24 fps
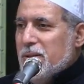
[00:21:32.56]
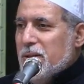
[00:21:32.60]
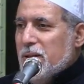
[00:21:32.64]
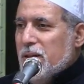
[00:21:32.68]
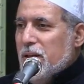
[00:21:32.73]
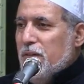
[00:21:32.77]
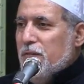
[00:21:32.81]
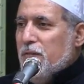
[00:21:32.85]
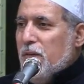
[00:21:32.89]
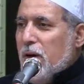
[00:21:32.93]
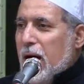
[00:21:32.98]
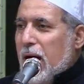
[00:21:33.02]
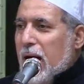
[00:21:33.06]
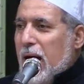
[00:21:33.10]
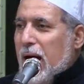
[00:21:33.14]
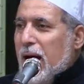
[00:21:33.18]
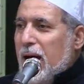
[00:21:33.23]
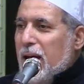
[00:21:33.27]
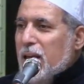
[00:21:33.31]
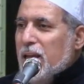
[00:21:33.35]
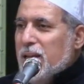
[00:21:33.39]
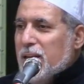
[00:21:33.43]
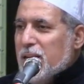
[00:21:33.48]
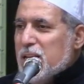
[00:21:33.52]
If
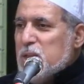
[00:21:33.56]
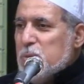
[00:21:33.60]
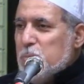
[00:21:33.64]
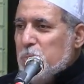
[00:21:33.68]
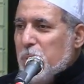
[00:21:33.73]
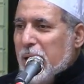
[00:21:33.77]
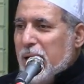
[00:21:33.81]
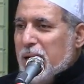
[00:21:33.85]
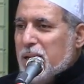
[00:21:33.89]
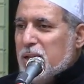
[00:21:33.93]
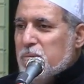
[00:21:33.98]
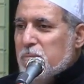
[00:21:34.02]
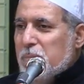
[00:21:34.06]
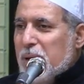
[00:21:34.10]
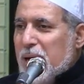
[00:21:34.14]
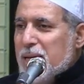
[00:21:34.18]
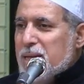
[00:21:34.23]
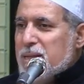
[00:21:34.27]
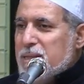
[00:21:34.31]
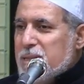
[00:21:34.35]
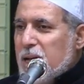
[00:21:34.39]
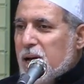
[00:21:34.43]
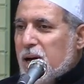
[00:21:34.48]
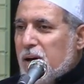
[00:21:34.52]
I respect
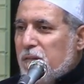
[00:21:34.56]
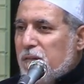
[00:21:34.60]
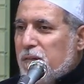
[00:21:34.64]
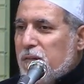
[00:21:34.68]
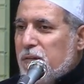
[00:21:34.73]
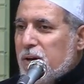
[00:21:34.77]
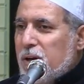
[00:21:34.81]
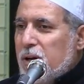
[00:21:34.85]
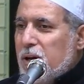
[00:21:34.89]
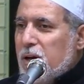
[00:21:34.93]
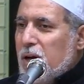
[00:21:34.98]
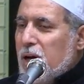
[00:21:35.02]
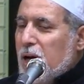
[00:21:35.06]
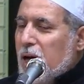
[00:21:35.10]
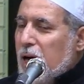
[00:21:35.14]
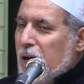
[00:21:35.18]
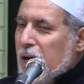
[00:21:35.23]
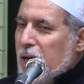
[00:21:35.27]
myself,